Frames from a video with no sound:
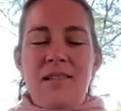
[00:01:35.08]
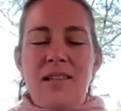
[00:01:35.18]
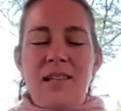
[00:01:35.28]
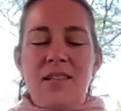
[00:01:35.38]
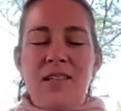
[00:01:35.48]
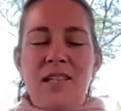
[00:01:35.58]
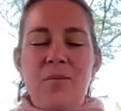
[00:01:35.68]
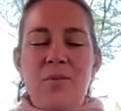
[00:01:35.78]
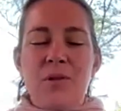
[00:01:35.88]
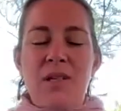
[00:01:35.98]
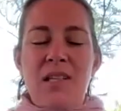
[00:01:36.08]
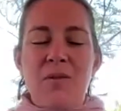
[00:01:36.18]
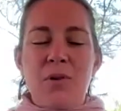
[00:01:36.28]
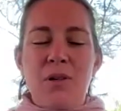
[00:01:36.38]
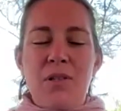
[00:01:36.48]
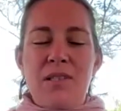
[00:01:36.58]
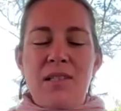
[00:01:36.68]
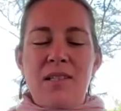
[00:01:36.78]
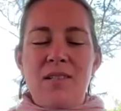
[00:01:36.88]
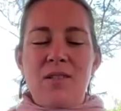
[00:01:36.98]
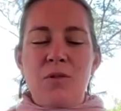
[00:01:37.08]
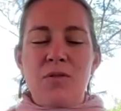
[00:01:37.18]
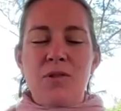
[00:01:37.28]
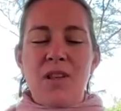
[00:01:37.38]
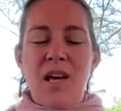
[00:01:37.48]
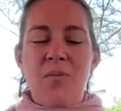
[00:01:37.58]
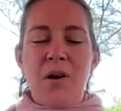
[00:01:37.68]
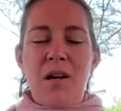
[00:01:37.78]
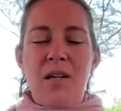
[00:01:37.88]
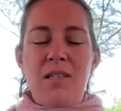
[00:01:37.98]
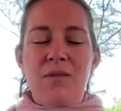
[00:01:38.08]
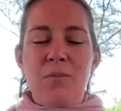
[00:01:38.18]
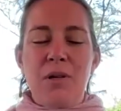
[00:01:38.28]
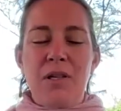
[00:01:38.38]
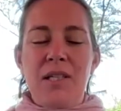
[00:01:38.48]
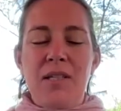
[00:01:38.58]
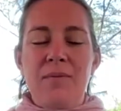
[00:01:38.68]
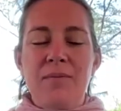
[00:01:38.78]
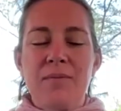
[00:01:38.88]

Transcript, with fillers: And then you keep doing that process. You move to that part of the body.